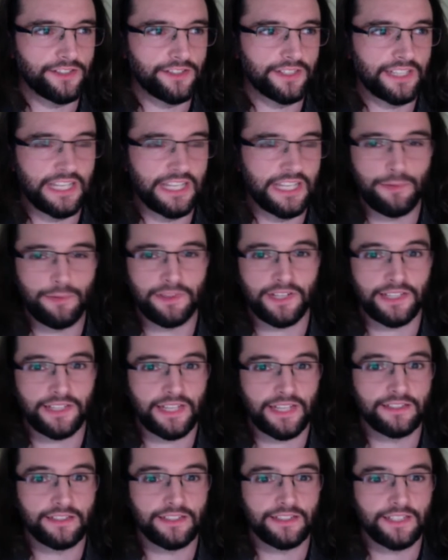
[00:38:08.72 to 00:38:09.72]
to keep his
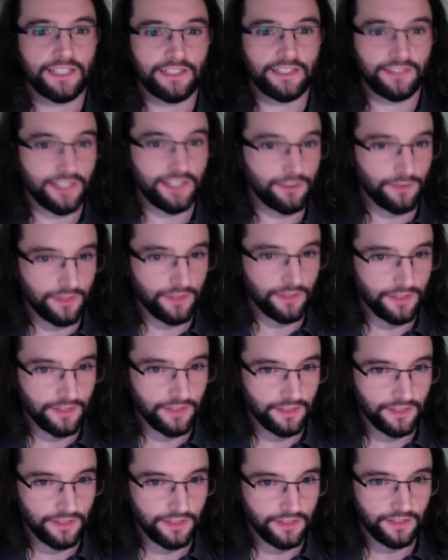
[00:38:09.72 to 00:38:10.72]
identity secret,
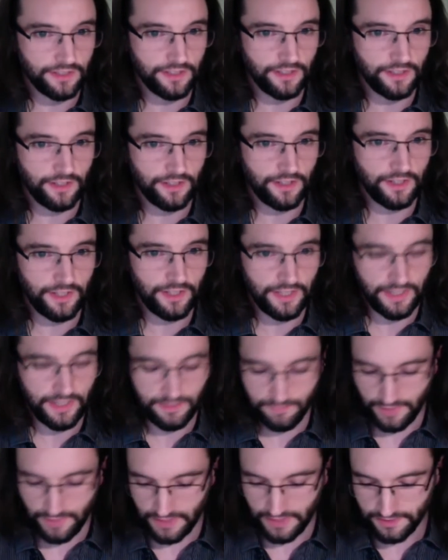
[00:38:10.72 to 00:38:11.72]
and
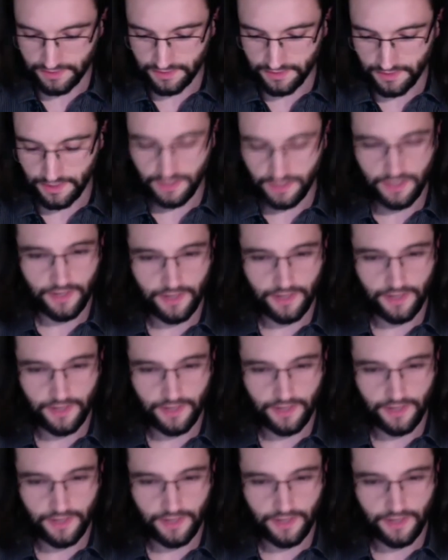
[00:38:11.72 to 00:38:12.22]
it makes